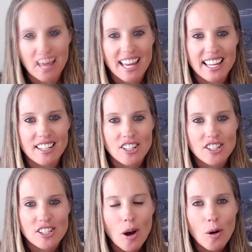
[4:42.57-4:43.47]
And
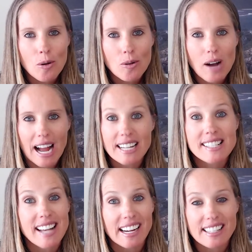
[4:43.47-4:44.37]
so I
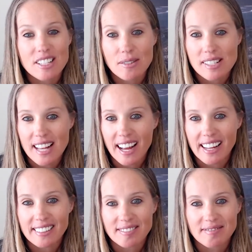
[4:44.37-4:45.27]
decided to
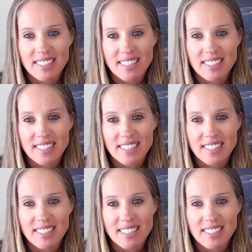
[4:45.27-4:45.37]
resign.